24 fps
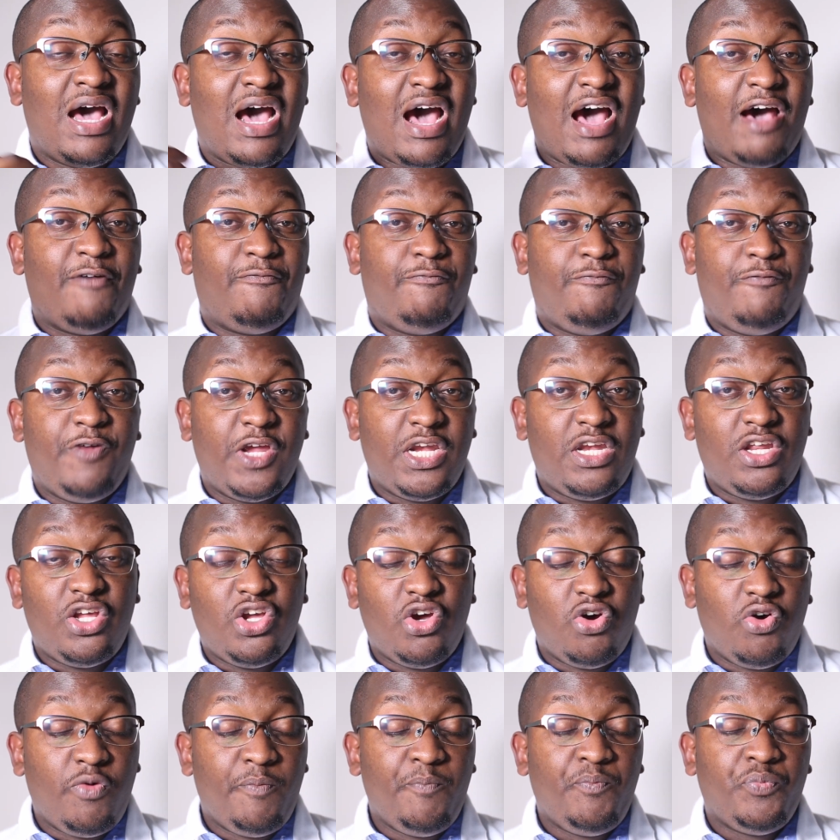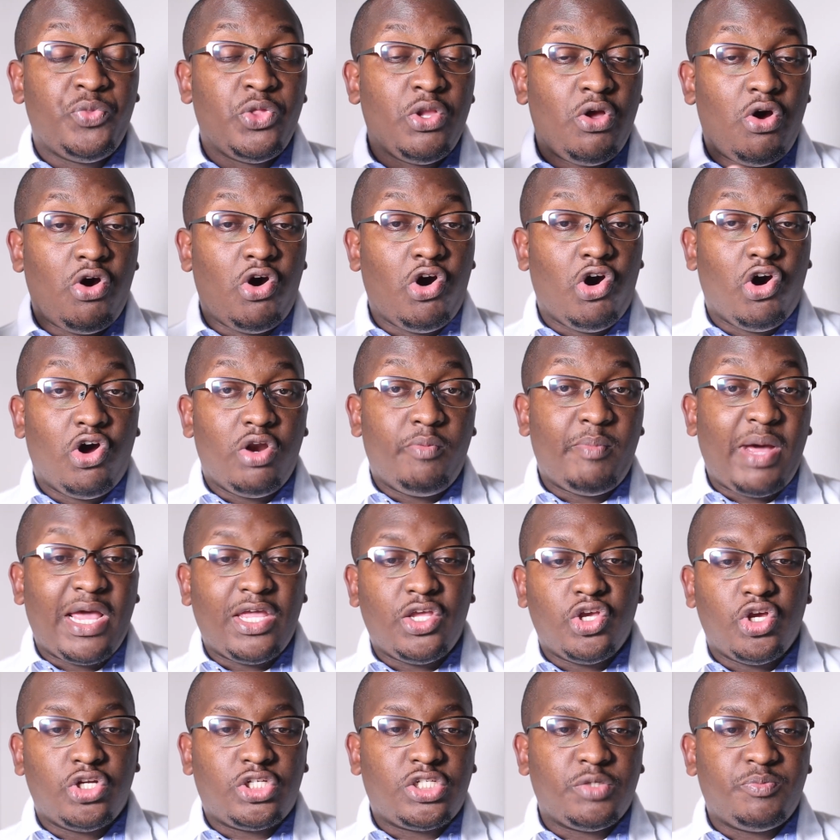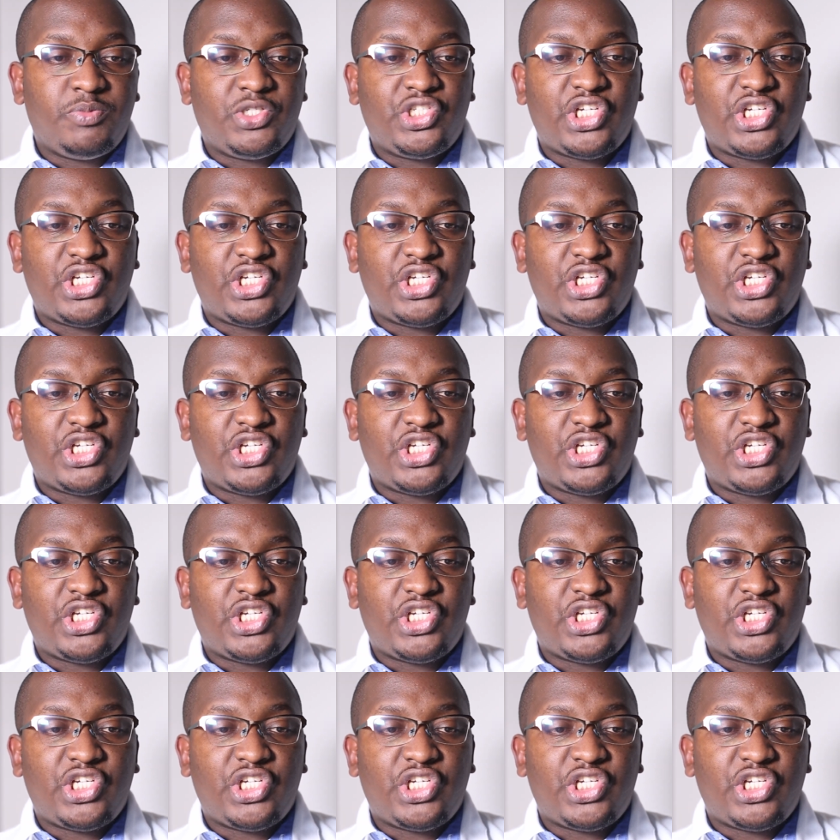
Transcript: a video on my YouTube